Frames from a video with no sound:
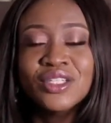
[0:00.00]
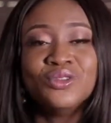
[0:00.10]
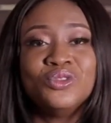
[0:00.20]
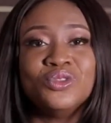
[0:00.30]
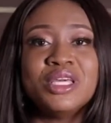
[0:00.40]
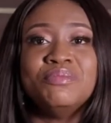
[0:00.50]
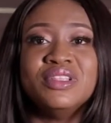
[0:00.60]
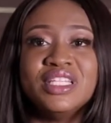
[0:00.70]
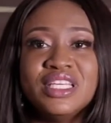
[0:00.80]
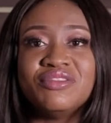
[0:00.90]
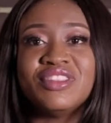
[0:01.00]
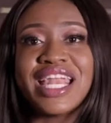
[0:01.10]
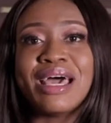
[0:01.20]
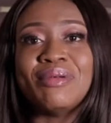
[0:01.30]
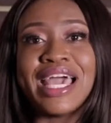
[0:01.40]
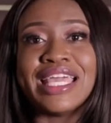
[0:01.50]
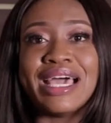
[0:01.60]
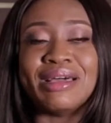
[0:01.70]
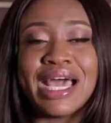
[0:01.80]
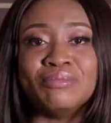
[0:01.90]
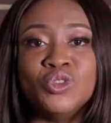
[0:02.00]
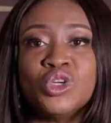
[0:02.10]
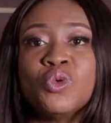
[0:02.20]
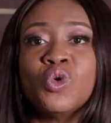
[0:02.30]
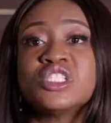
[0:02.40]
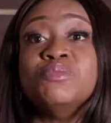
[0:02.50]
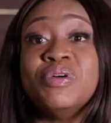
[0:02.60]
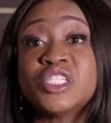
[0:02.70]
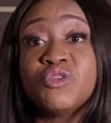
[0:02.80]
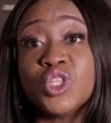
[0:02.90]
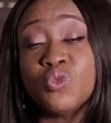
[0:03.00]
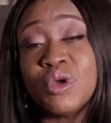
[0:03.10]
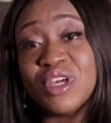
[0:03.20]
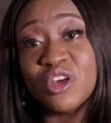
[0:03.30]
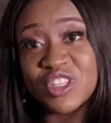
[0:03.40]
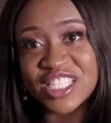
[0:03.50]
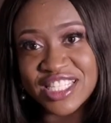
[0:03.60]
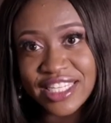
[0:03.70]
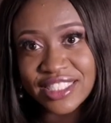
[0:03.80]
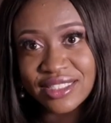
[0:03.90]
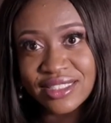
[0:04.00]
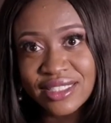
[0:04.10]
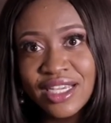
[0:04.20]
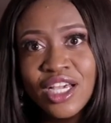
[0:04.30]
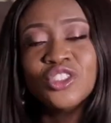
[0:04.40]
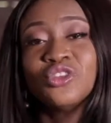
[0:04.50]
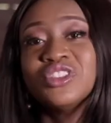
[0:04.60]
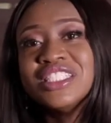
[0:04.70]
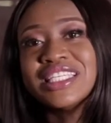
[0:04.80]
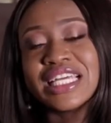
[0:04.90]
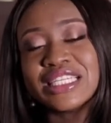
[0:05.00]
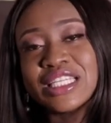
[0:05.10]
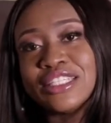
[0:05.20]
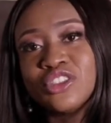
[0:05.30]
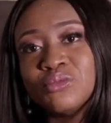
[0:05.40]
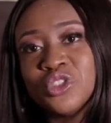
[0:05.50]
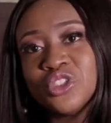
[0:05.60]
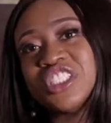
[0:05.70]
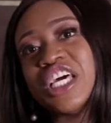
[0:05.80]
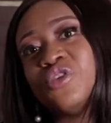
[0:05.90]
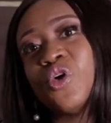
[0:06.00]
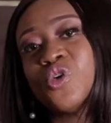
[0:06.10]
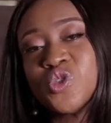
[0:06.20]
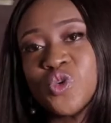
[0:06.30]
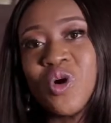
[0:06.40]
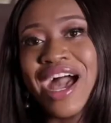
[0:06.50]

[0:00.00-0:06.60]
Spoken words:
Do they believe that I'm doing what's best for the women of the state? So these are assumptions that you also